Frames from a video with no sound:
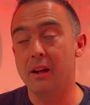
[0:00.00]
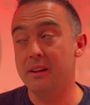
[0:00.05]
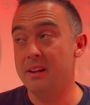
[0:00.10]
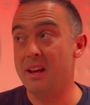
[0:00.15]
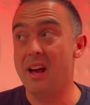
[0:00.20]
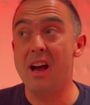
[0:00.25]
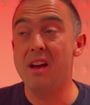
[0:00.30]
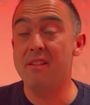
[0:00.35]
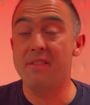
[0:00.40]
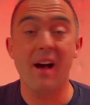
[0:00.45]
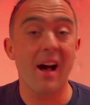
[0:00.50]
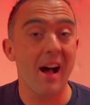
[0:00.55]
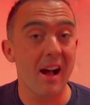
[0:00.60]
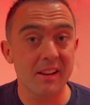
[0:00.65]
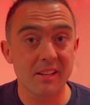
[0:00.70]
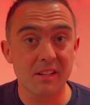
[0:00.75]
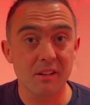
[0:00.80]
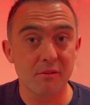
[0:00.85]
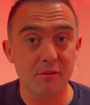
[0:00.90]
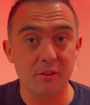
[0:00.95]
I've
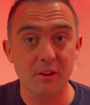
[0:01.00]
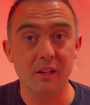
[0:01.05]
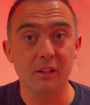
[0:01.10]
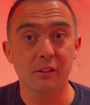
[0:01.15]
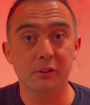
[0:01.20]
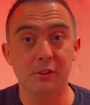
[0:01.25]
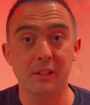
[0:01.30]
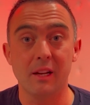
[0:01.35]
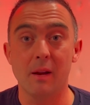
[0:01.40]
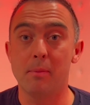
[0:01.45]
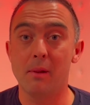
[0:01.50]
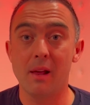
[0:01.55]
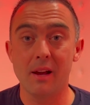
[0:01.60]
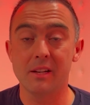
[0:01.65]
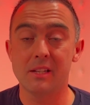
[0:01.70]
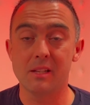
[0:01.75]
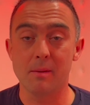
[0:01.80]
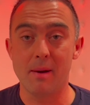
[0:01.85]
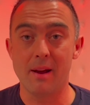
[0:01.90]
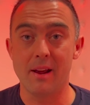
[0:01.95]
had free at sea
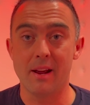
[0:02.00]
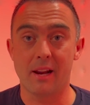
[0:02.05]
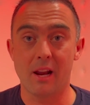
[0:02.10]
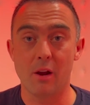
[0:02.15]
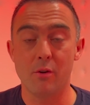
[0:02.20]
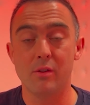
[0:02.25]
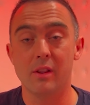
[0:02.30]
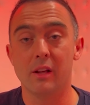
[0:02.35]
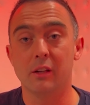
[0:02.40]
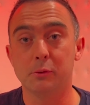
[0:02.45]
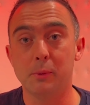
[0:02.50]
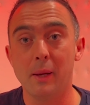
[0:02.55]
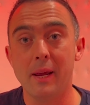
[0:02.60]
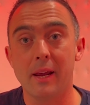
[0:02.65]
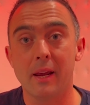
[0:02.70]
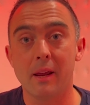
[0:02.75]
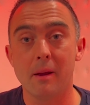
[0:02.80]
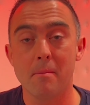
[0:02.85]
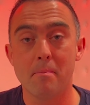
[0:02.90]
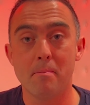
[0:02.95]
applied to my account this
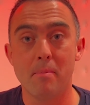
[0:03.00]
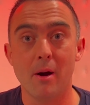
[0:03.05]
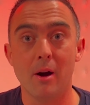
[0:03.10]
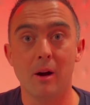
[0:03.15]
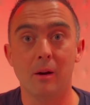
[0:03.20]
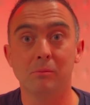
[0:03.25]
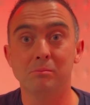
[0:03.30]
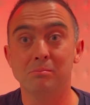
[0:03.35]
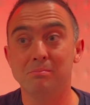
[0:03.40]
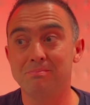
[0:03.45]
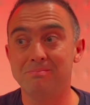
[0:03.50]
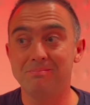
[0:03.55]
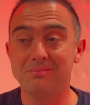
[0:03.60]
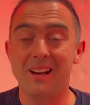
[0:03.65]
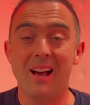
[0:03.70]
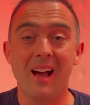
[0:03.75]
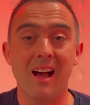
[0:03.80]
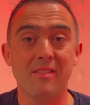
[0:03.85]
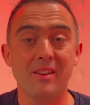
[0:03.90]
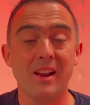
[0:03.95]
week, but
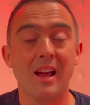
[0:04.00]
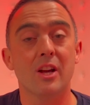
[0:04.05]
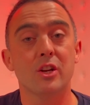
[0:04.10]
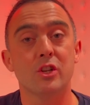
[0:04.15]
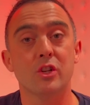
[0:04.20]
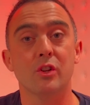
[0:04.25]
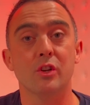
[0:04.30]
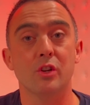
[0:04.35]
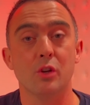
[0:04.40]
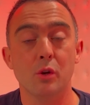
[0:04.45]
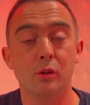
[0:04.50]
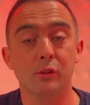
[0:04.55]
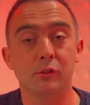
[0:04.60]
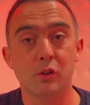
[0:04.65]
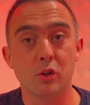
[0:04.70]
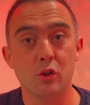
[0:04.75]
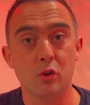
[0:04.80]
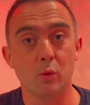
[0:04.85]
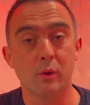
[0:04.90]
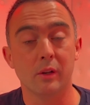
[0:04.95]
I haven't actually used
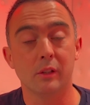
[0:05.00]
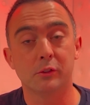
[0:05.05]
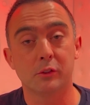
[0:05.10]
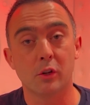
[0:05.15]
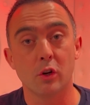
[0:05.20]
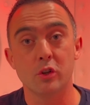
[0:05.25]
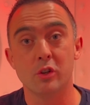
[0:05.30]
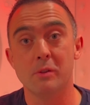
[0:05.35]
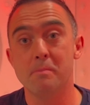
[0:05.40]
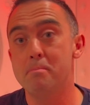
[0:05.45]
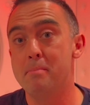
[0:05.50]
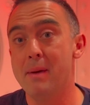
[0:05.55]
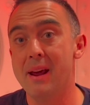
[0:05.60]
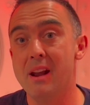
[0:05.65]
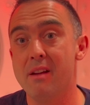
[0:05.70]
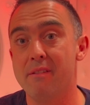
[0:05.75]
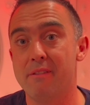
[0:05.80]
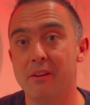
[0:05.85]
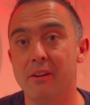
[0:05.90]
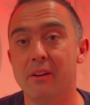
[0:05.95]
the shore excursion
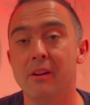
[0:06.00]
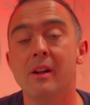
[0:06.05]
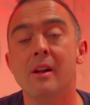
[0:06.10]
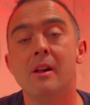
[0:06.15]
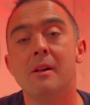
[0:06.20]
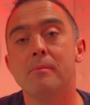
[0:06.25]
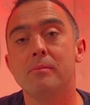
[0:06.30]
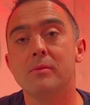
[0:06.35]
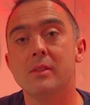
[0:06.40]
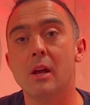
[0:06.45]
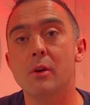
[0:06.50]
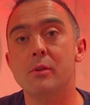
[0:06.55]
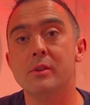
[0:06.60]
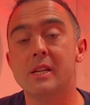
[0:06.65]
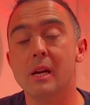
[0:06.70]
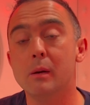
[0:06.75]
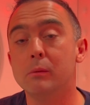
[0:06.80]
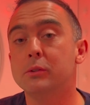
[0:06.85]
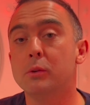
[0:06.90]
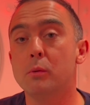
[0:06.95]
benefit. Now, in
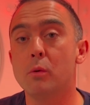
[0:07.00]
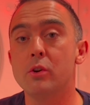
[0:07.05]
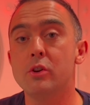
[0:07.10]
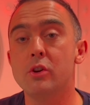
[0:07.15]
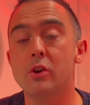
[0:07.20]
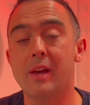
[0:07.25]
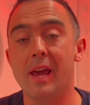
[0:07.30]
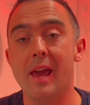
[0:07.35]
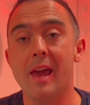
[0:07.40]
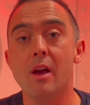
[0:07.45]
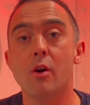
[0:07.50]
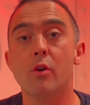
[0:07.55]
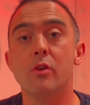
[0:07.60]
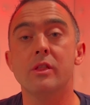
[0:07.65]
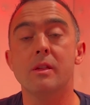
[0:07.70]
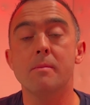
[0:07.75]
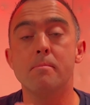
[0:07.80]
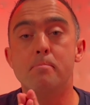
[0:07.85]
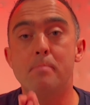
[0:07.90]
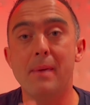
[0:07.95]
terms of what you get on
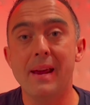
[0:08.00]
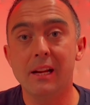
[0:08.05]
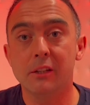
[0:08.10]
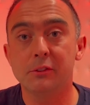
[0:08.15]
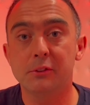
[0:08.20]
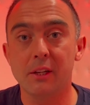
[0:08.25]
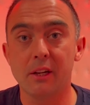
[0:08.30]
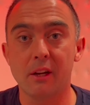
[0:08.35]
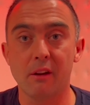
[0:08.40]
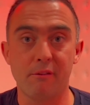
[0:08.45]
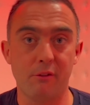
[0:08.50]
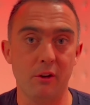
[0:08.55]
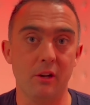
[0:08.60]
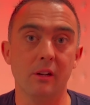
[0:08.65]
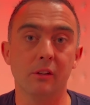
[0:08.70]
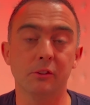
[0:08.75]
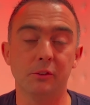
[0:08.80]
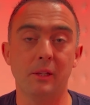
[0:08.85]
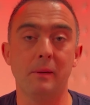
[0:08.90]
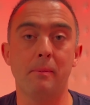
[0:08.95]
the basic free
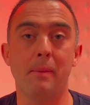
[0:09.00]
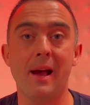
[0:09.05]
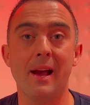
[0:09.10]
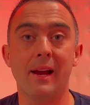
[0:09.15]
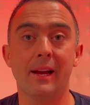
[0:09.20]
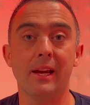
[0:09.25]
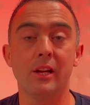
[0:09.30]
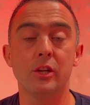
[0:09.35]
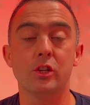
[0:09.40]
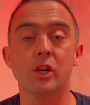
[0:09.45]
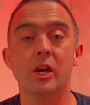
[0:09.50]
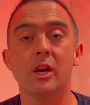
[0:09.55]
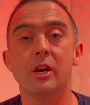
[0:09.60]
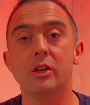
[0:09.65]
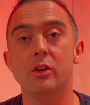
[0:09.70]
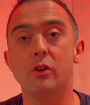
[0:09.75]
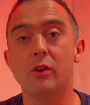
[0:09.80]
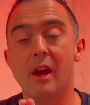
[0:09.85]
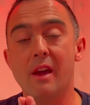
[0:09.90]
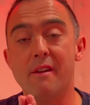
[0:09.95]
at sea package,
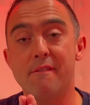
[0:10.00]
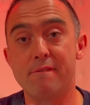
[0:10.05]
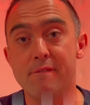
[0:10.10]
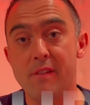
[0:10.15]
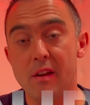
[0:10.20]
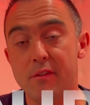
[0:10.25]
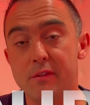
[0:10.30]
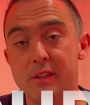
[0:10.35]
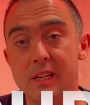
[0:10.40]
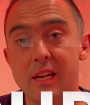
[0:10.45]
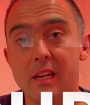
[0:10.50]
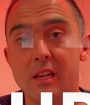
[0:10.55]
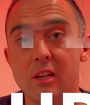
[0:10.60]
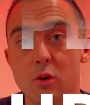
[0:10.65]
you get $50